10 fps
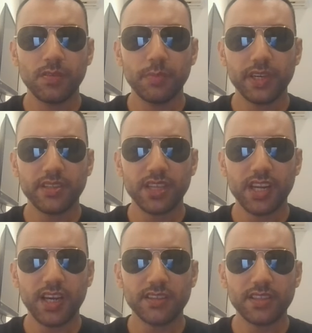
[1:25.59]
because the
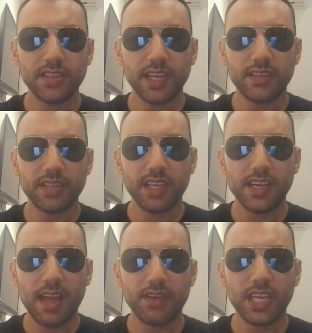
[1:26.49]
narcissist
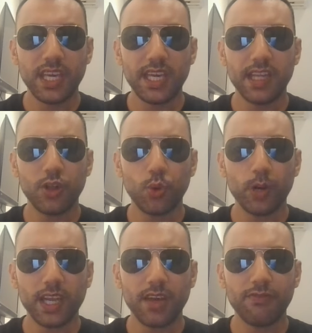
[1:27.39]
can never heal or
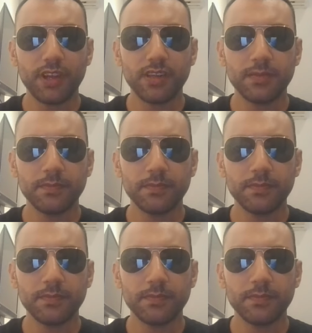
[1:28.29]
recover.